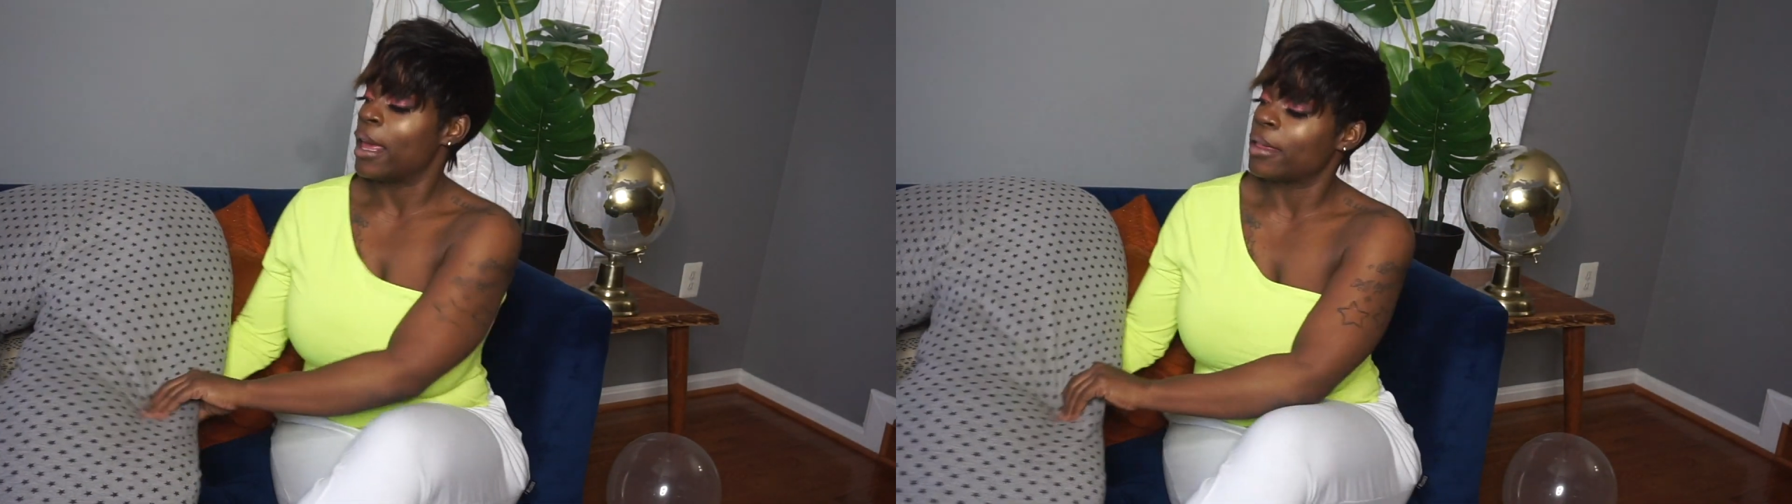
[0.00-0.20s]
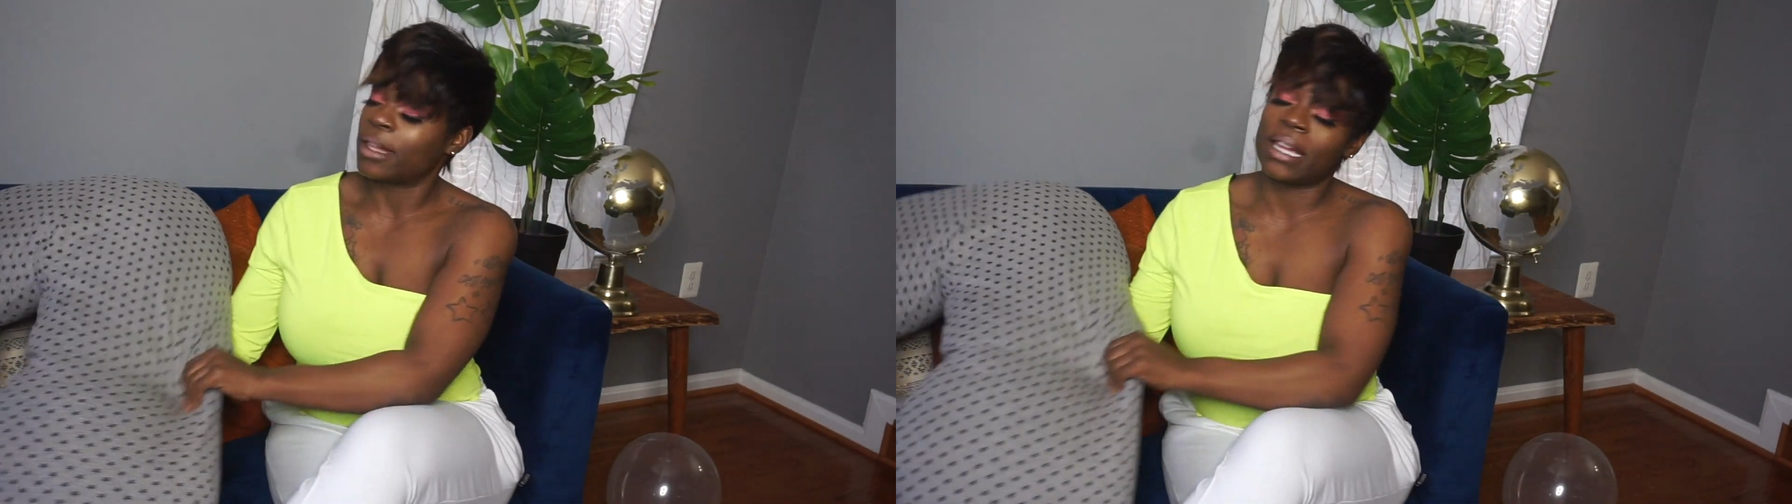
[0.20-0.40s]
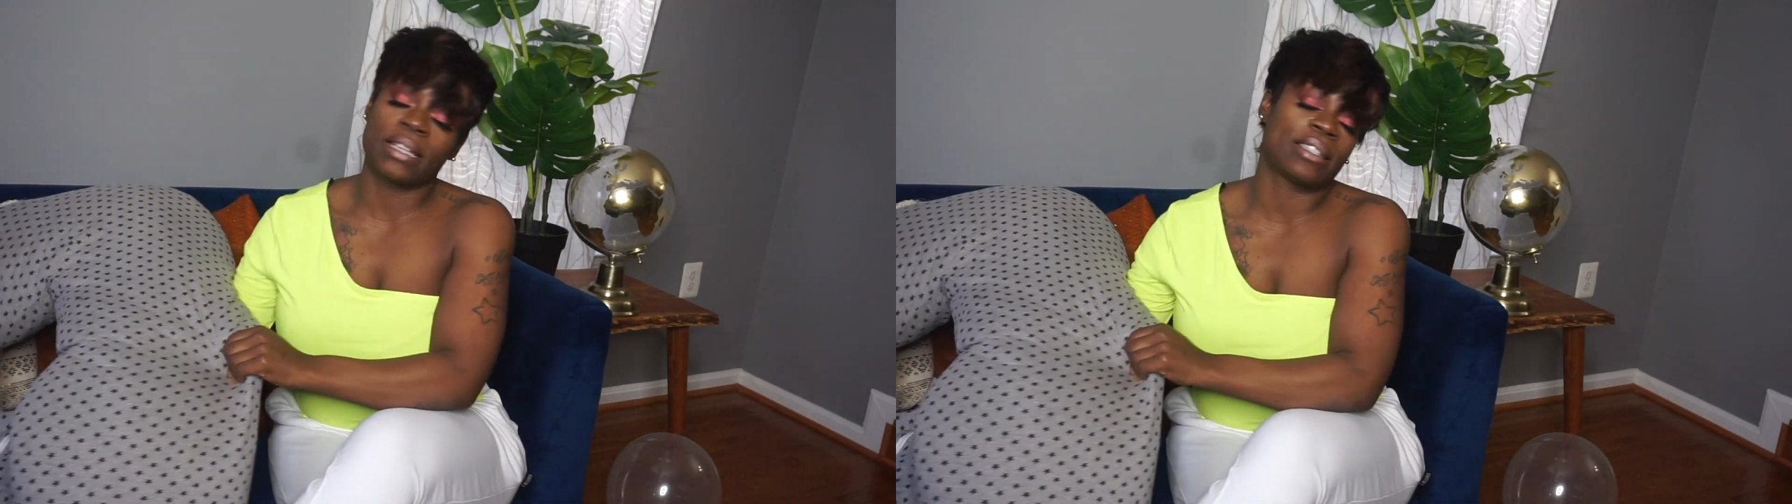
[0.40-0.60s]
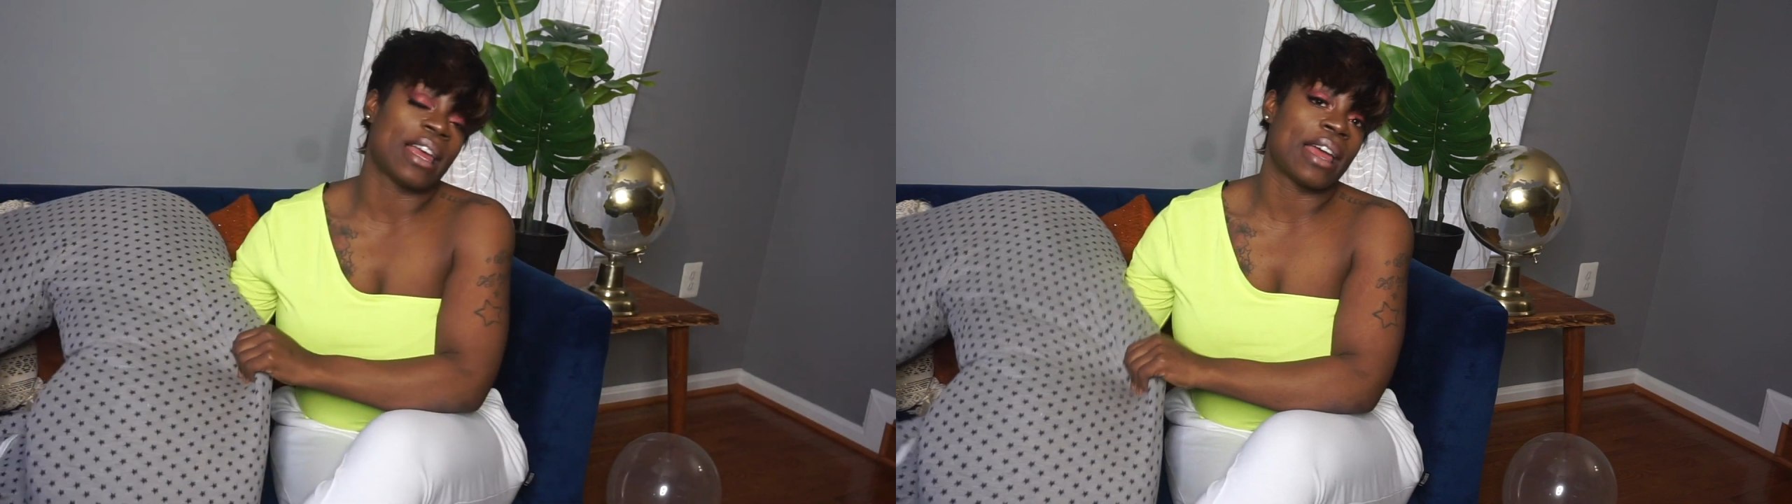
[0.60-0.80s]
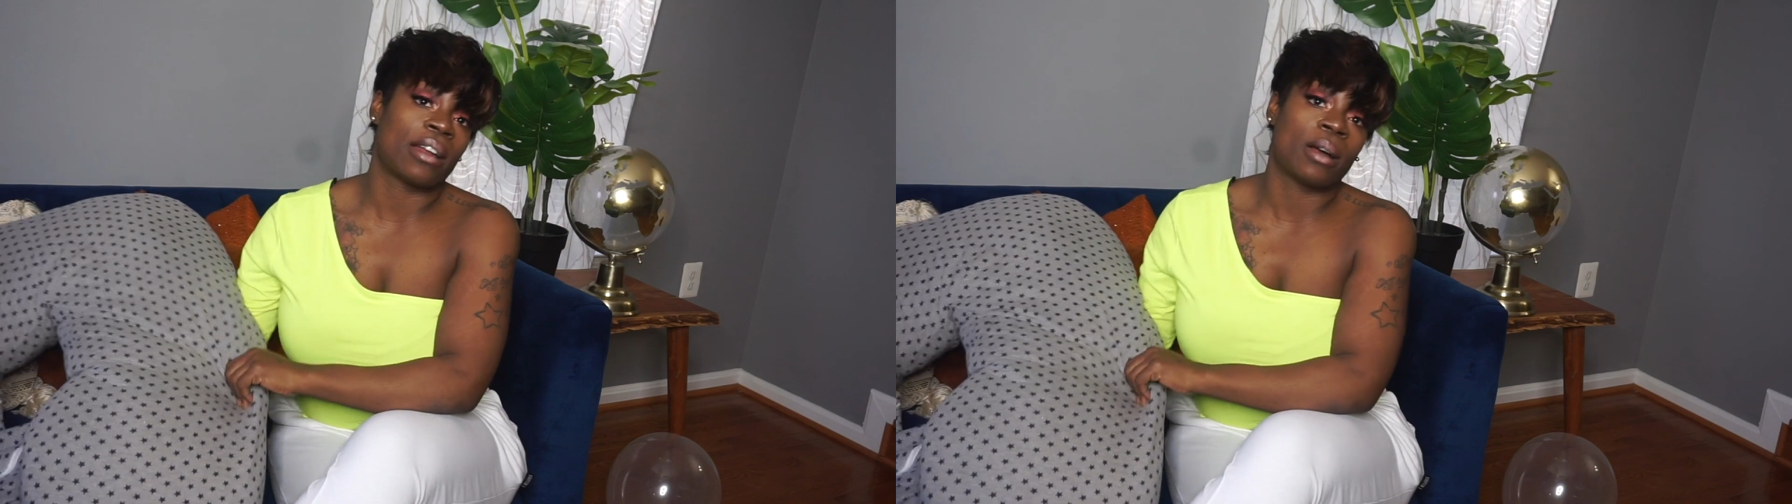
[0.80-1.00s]
things
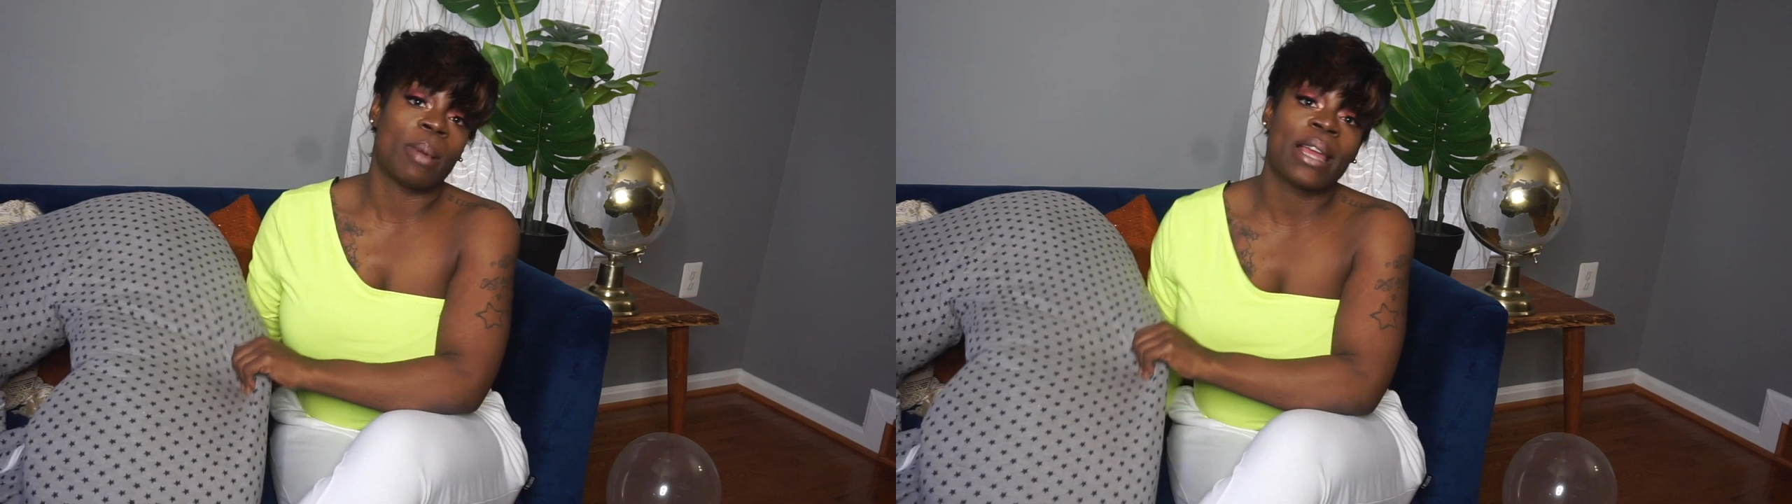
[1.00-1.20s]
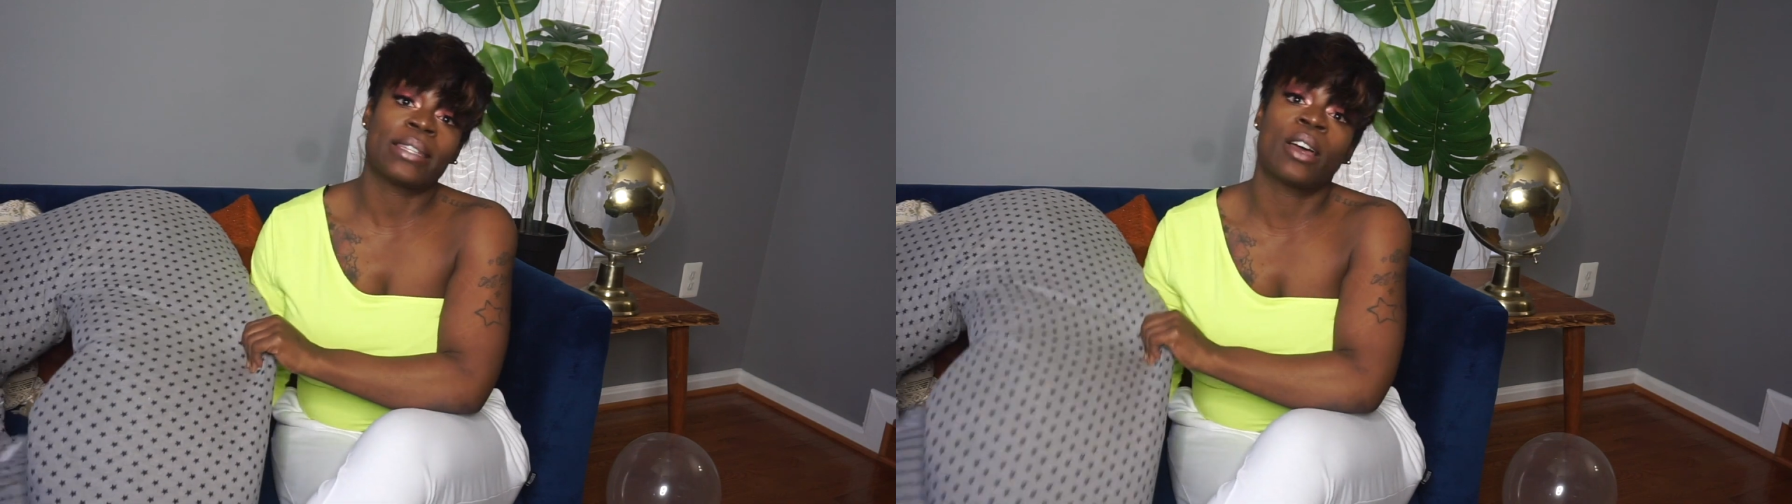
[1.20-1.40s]
that has